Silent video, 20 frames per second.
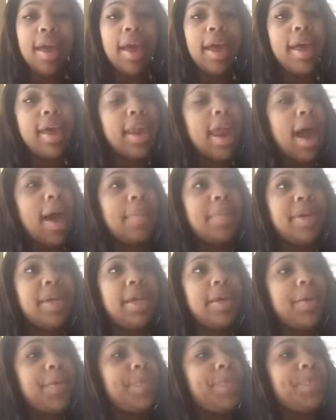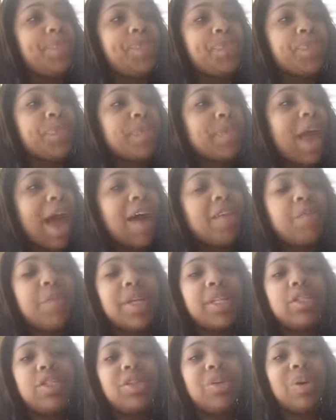And I mean, I've
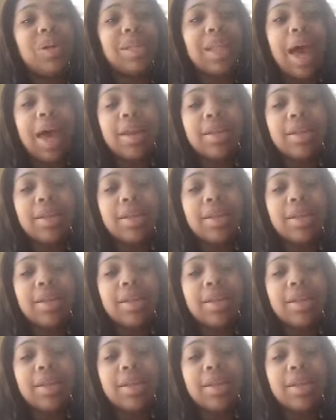been to a lot of